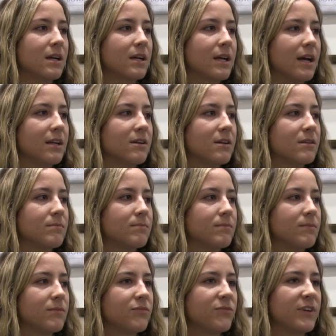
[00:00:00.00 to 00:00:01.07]
kind of
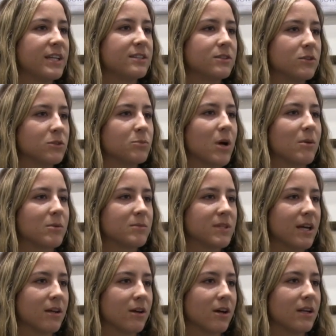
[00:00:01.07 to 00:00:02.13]
face those problems
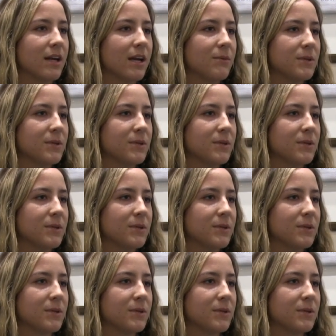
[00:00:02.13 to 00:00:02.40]
head on, I